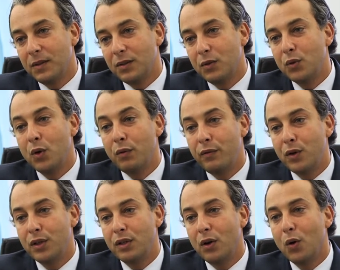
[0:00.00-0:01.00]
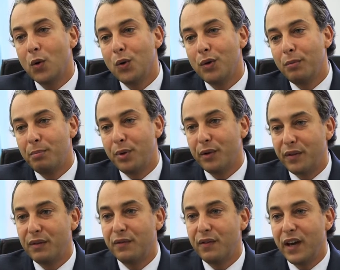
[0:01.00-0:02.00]
to avoid all the
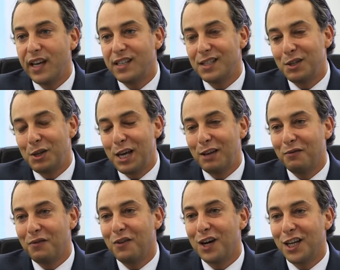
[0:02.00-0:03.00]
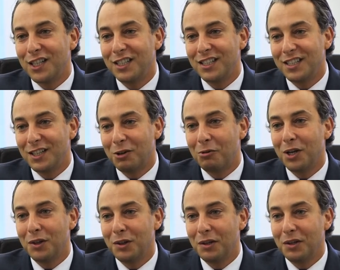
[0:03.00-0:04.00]
puffy face you can find
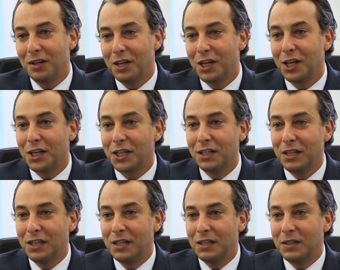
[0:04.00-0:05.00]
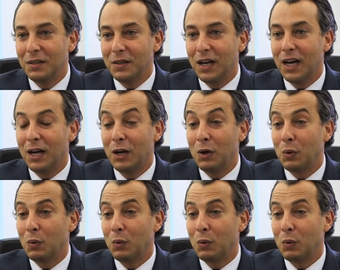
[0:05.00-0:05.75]
around here uh,